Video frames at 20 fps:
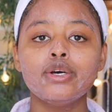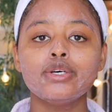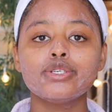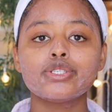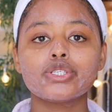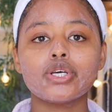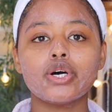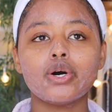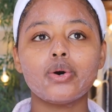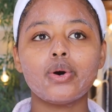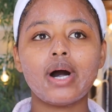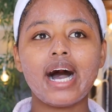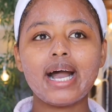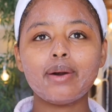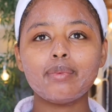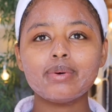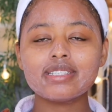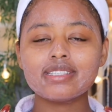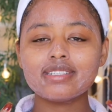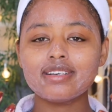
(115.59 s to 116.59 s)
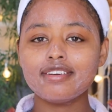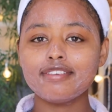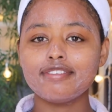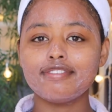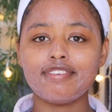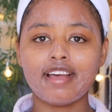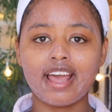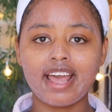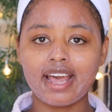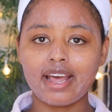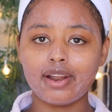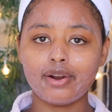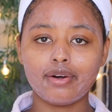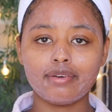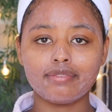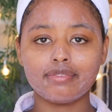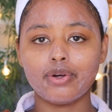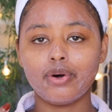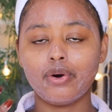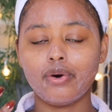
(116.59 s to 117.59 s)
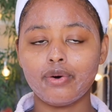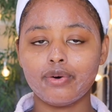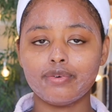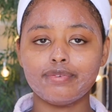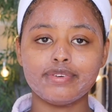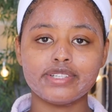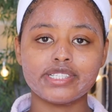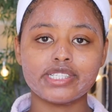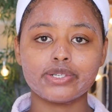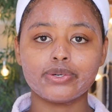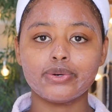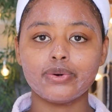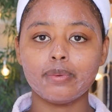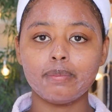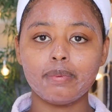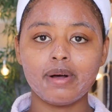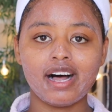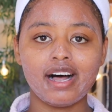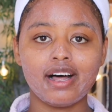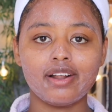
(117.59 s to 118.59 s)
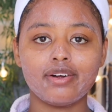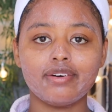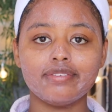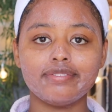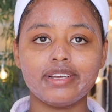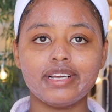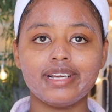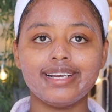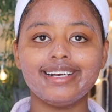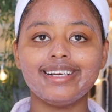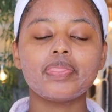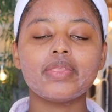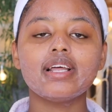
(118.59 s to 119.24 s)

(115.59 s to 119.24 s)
So I wasn't a fan of the whole physical part of it.